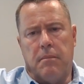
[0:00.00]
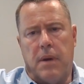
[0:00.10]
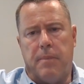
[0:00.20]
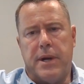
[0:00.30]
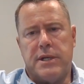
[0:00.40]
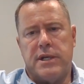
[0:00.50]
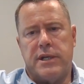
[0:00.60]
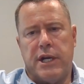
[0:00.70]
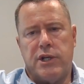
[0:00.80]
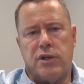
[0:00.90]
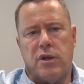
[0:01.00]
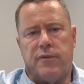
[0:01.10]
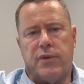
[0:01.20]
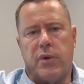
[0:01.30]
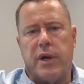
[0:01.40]
Our presentations are
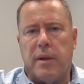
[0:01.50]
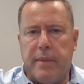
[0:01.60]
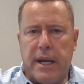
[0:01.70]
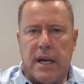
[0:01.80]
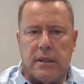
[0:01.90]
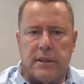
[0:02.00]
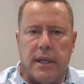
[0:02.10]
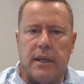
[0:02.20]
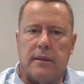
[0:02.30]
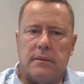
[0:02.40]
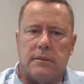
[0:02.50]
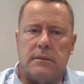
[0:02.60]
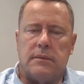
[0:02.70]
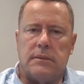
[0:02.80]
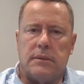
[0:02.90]
for the real men out there,
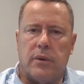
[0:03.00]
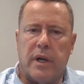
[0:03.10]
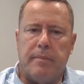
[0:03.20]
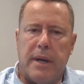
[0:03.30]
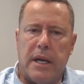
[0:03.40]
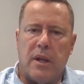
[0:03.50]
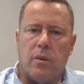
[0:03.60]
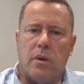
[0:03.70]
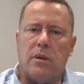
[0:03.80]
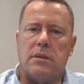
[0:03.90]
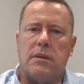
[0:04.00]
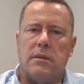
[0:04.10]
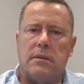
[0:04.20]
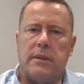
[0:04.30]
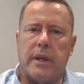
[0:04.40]
the real men in the world
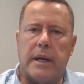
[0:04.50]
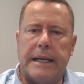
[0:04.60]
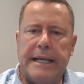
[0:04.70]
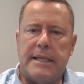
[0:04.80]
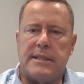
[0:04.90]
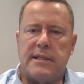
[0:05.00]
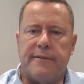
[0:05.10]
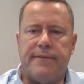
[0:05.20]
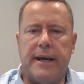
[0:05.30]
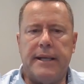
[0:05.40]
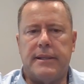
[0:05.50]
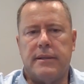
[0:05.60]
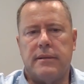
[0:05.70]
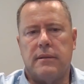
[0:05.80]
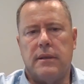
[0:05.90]
that are leaders in the faith,
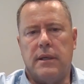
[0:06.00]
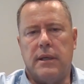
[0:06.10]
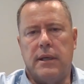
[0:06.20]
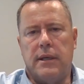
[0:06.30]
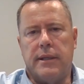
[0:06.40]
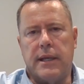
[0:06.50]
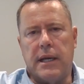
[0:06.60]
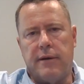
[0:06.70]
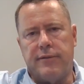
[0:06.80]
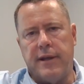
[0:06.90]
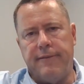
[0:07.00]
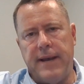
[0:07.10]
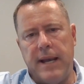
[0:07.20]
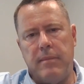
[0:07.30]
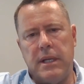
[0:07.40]
that love their
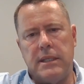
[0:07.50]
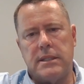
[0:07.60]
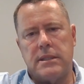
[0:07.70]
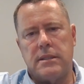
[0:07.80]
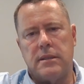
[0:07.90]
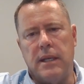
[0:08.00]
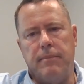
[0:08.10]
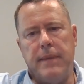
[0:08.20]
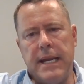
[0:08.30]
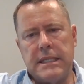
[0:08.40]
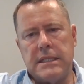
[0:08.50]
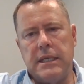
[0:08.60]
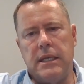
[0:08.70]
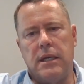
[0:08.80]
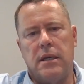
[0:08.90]
families
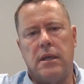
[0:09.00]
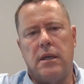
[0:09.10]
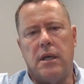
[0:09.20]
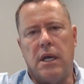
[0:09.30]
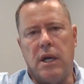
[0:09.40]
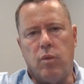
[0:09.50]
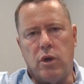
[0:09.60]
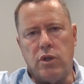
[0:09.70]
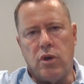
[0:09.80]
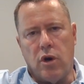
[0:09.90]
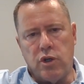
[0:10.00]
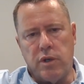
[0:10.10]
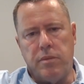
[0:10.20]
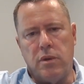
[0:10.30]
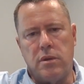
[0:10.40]
immensely and want to
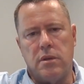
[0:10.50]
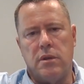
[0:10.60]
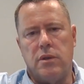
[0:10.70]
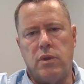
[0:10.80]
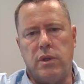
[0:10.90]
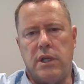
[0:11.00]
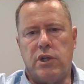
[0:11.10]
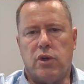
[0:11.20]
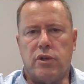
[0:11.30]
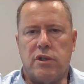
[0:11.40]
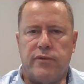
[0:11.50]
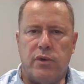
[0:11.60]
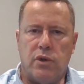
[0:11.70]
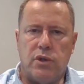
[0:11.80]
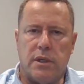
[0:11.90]
contribute to their children's
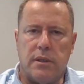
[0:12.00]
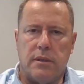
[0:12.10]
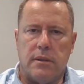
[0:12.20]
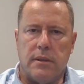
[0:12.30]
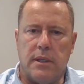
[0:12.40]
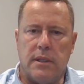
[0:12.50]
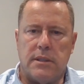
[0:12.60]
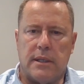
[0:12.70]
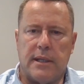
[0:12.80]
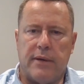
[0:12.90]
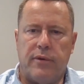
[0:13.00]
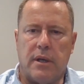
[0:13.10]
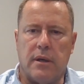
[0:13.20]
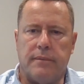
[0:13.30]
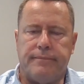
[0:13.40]
future in South
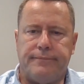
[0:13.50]
Africa.